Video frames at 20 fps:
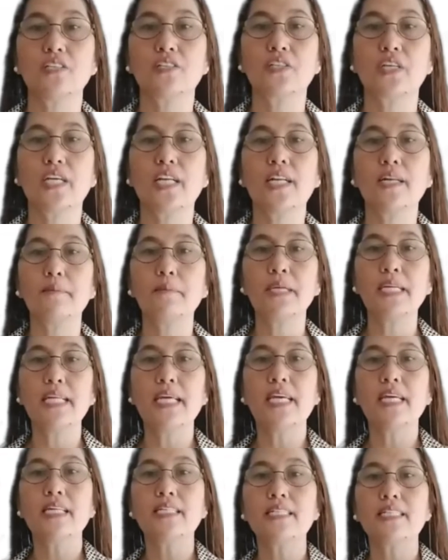to
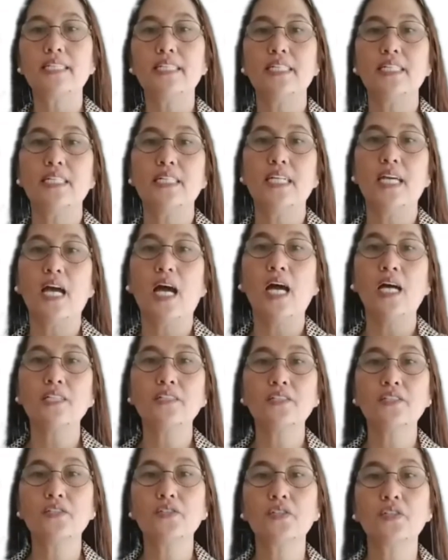eliminate the
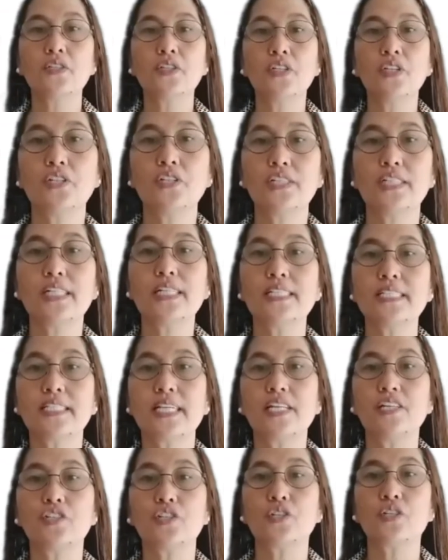
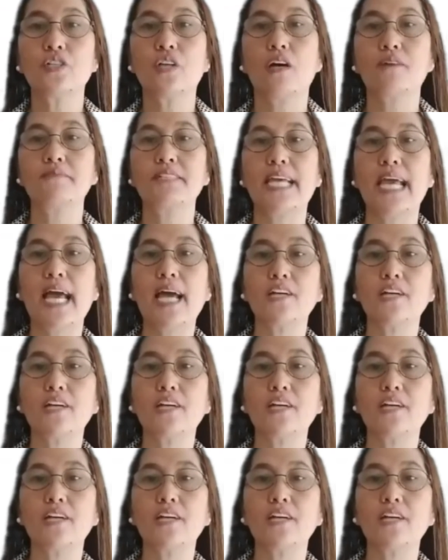underutilization of the